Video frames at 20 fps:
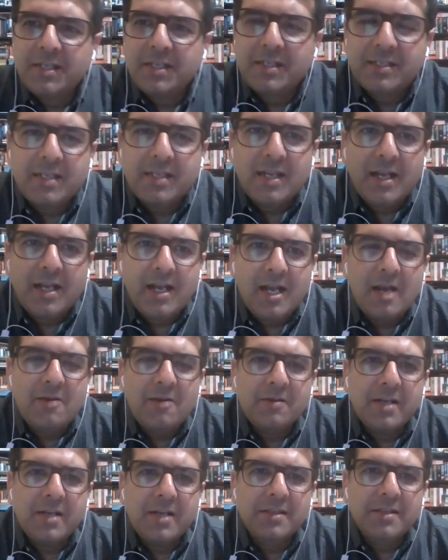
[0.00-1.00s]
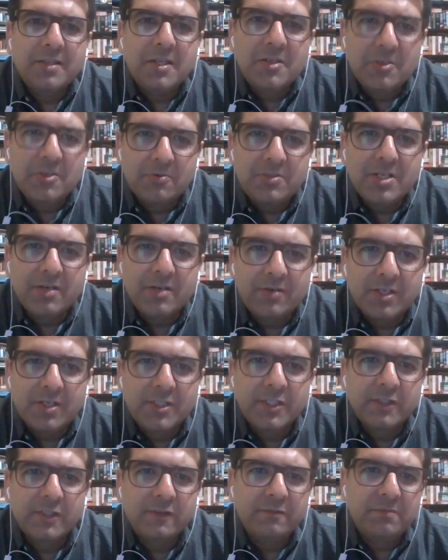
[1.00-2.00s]
is, how can the new
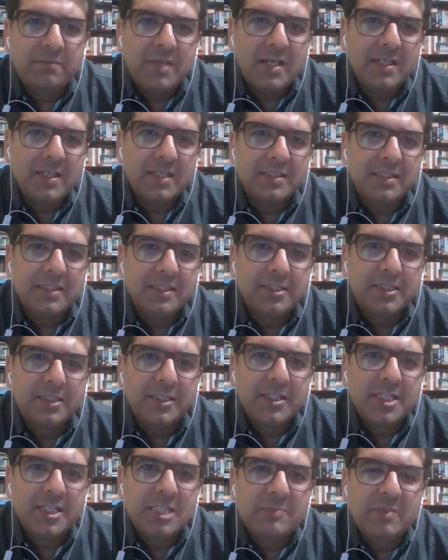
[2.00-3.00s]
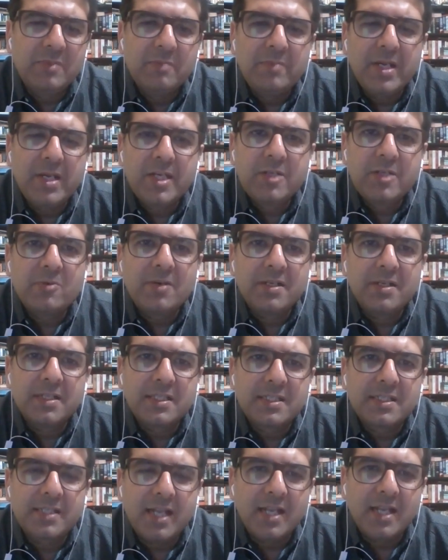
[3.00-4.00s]
generation of Bangladeshis be made to
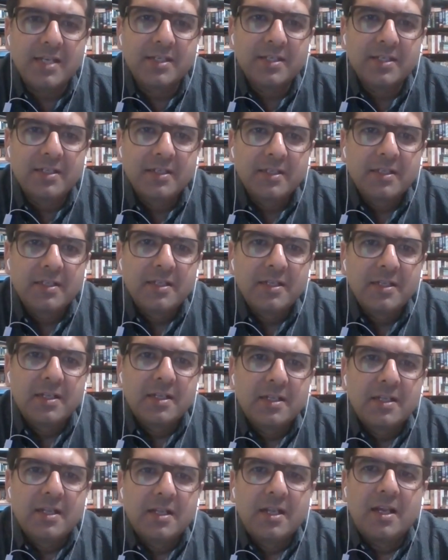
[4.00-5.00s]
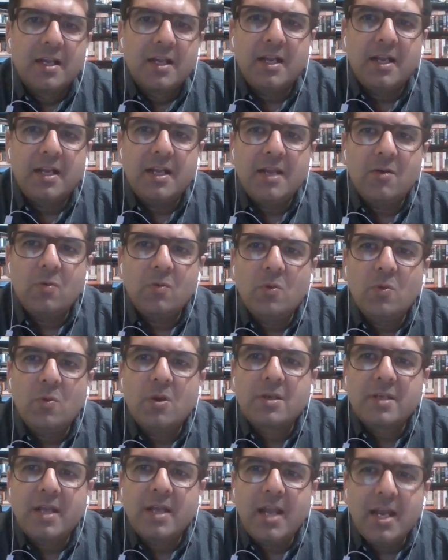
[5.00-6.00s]
understand
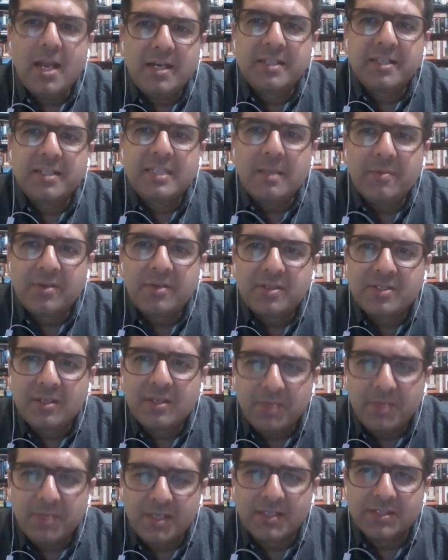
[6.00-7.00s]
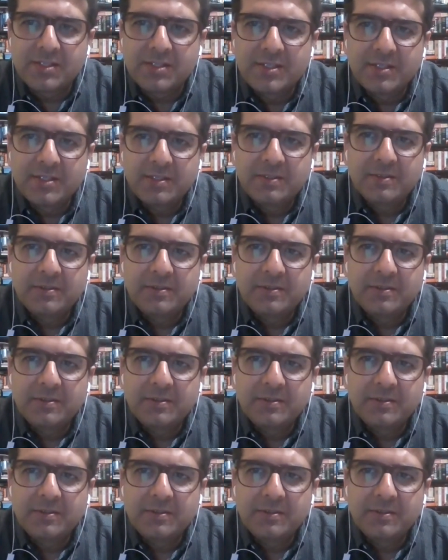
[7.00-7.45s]
what anti-Semitism is?